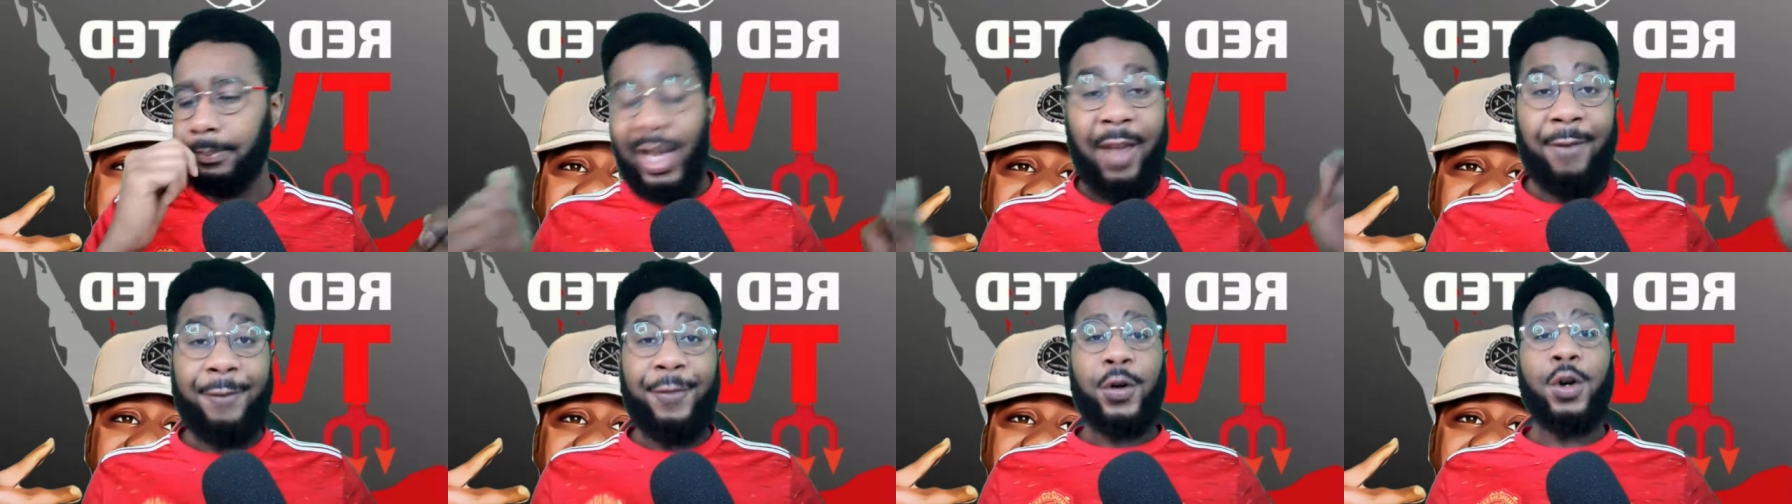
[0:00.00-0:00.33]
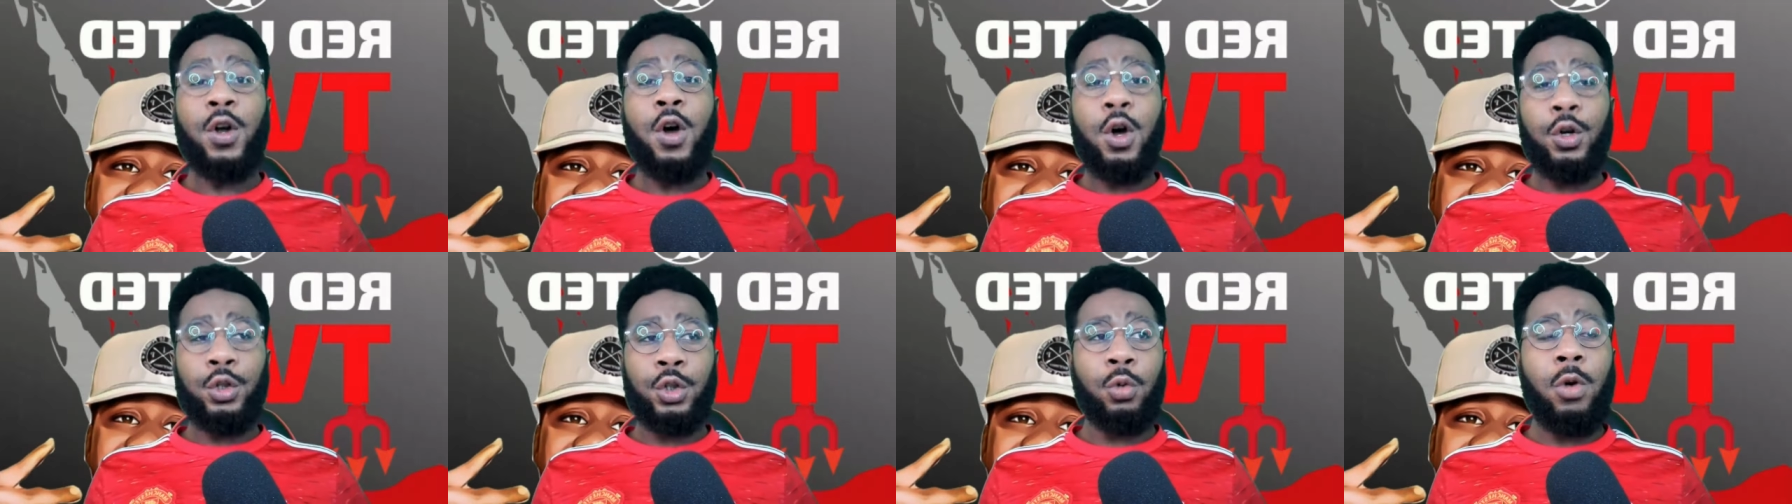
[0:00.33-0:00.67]
And for
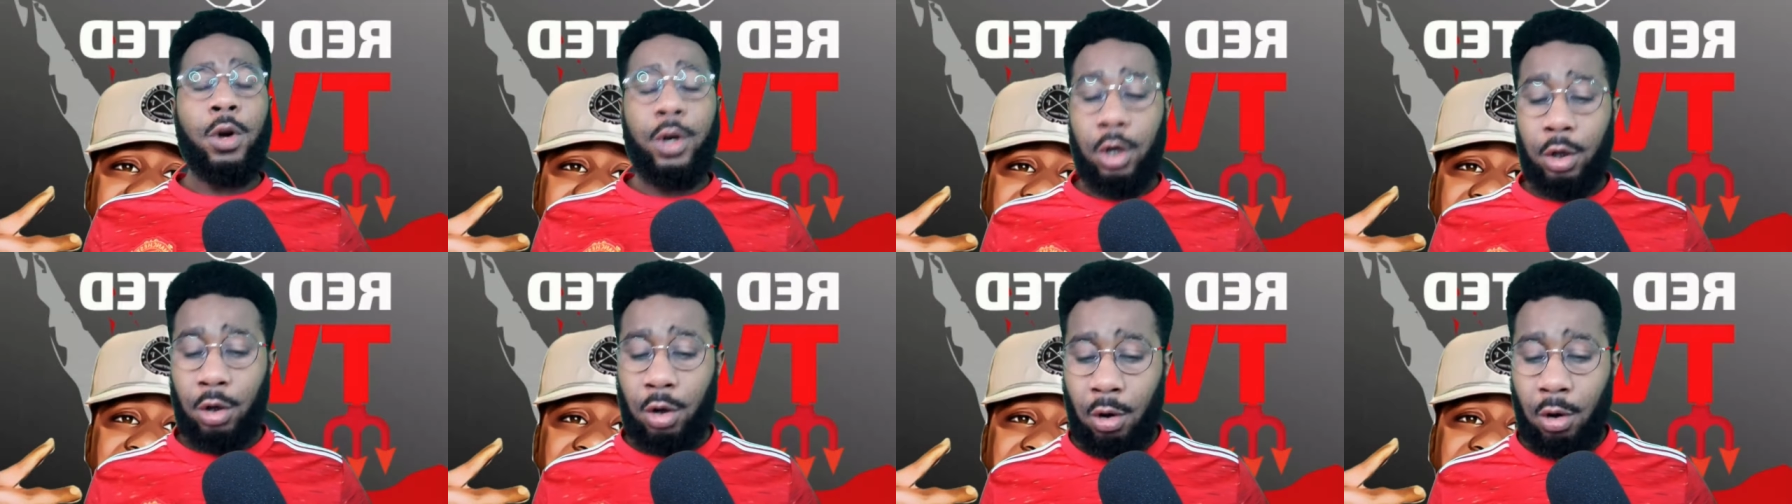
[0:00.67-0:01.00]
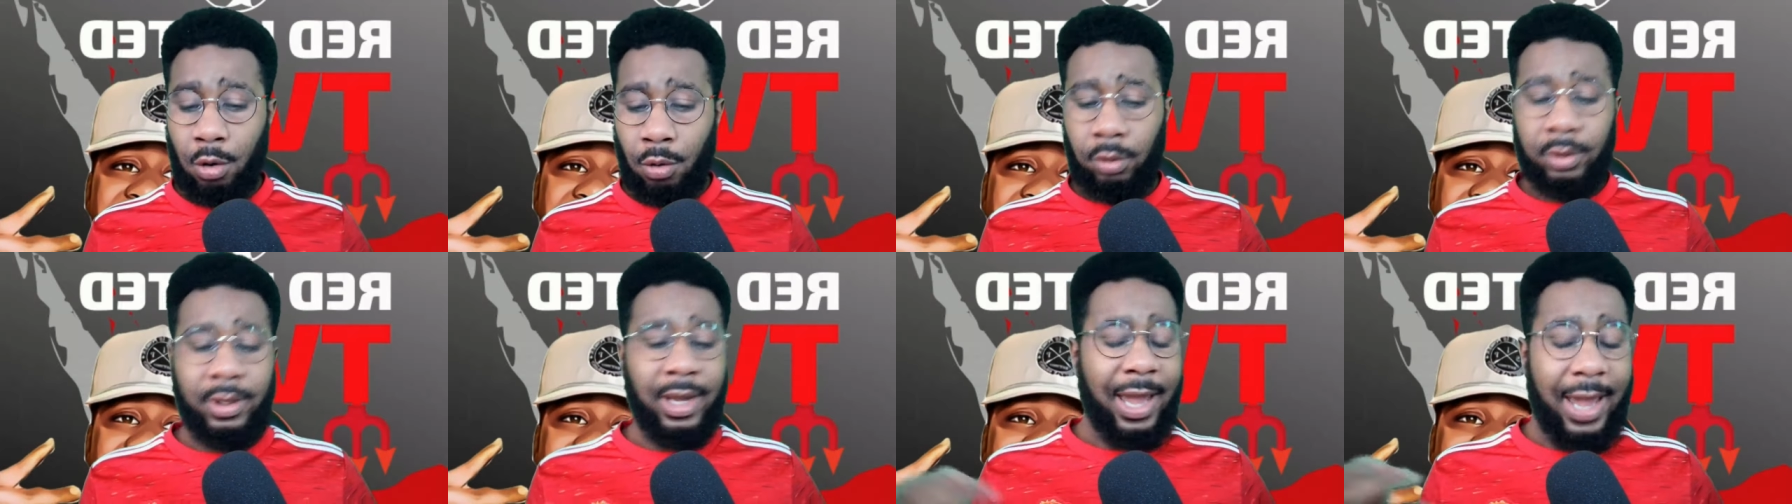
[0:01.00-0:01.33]
those who want to know
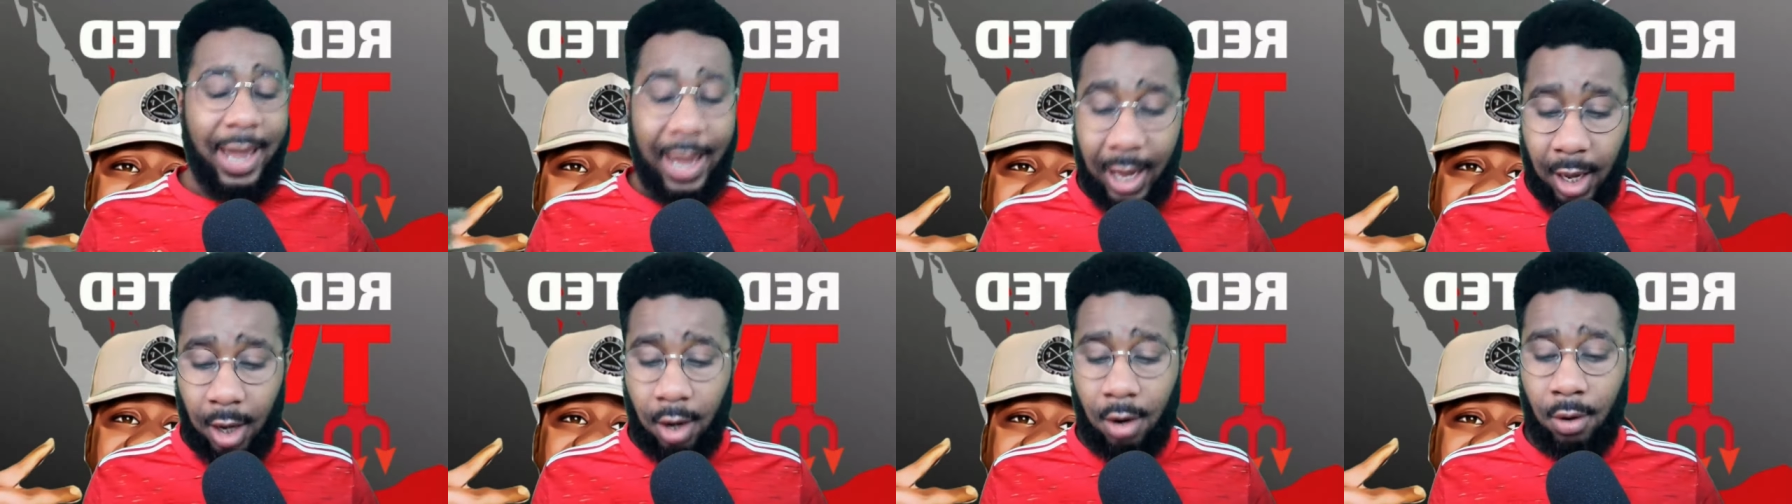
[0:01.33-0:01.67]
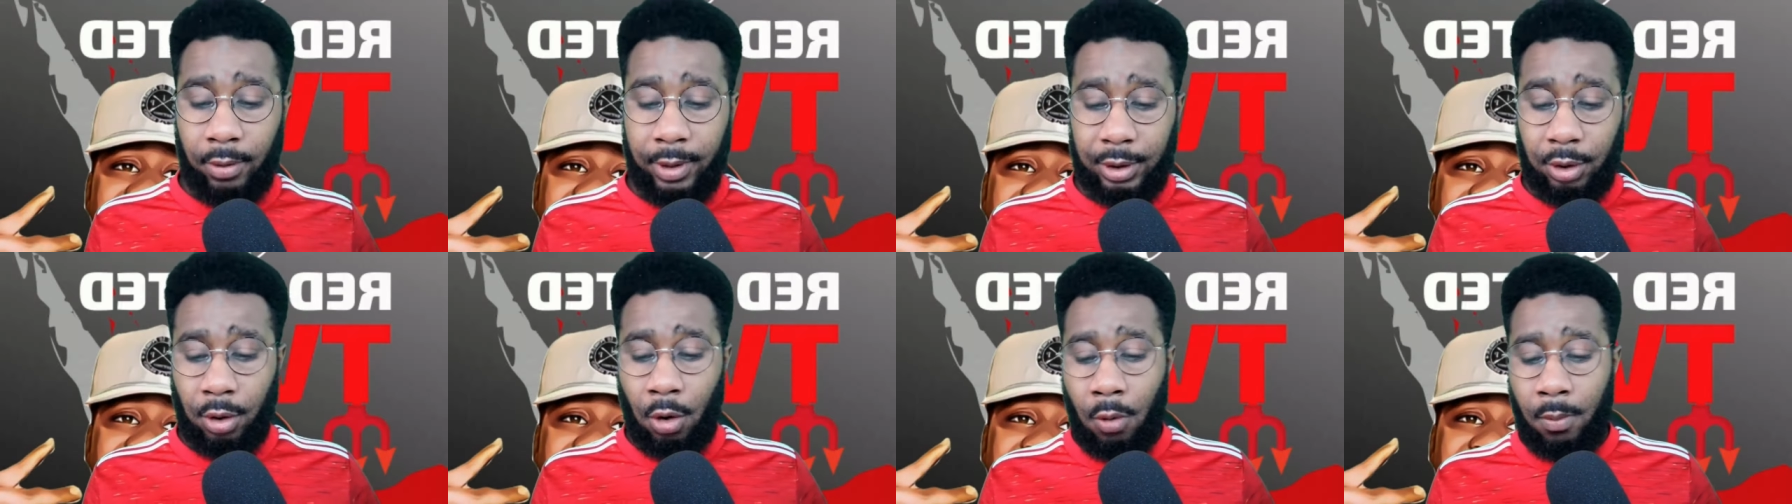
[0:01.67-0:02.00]
who the hell
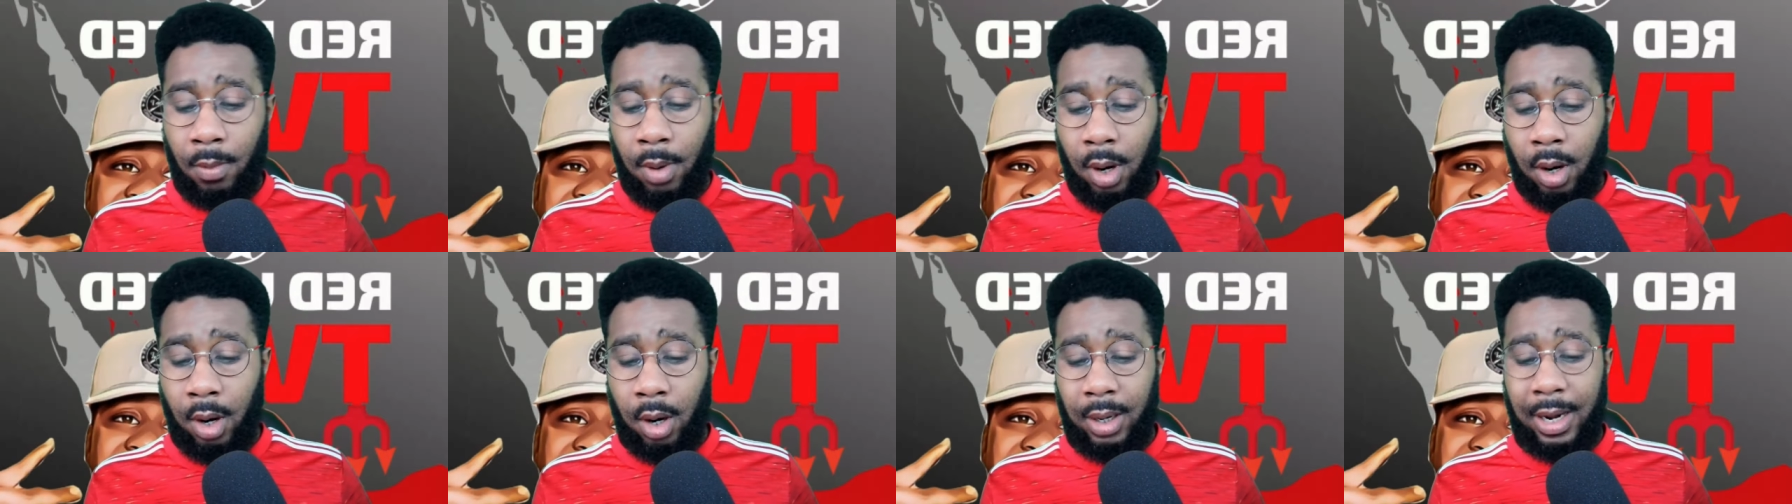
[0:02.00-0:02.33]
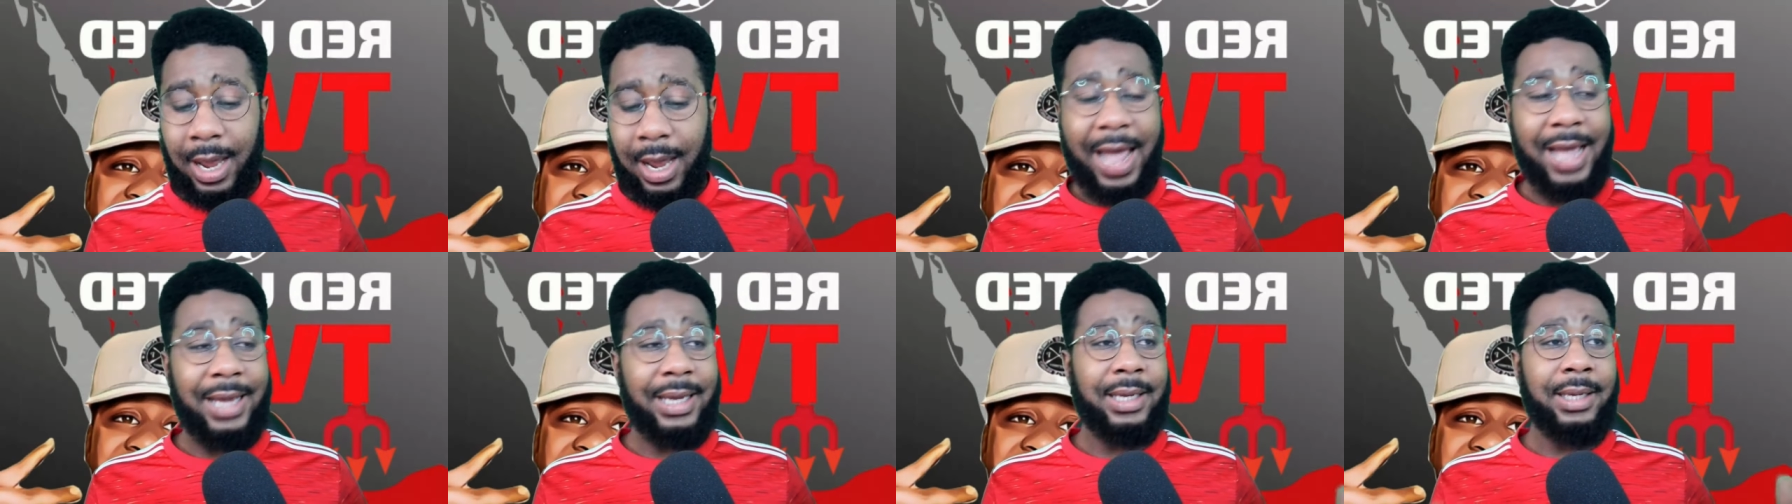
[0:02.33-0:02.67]
is Omar,
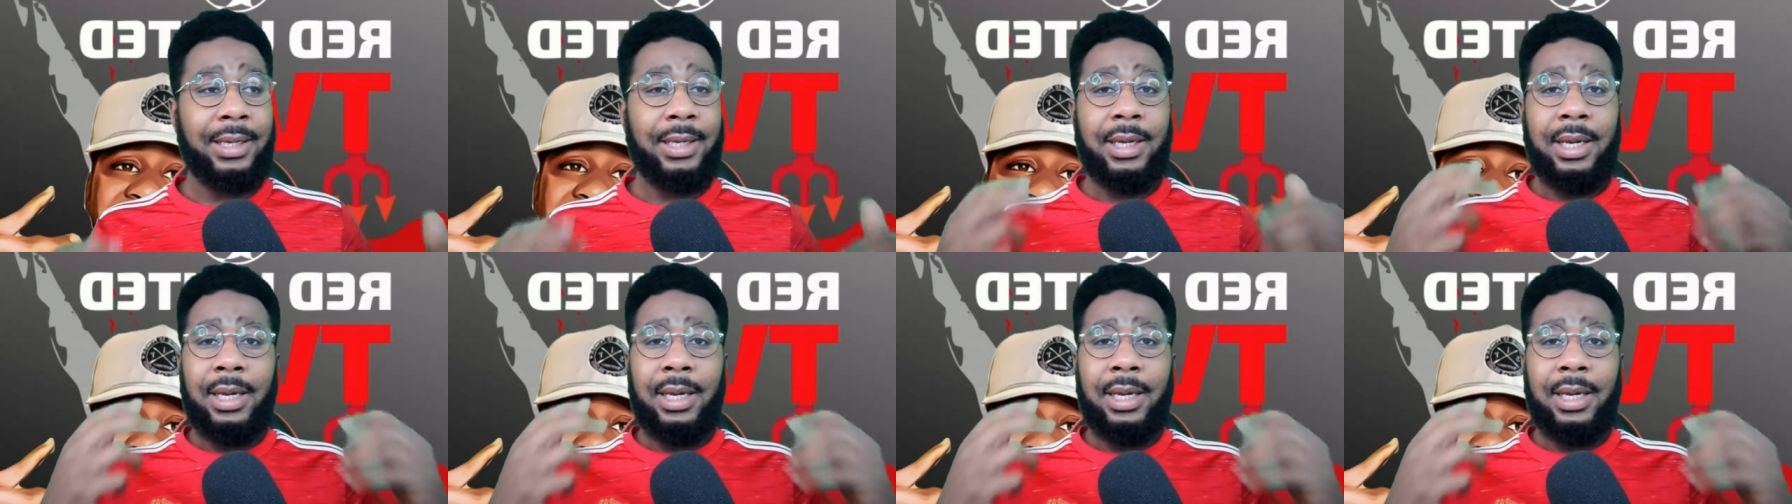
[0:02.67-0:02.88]
like,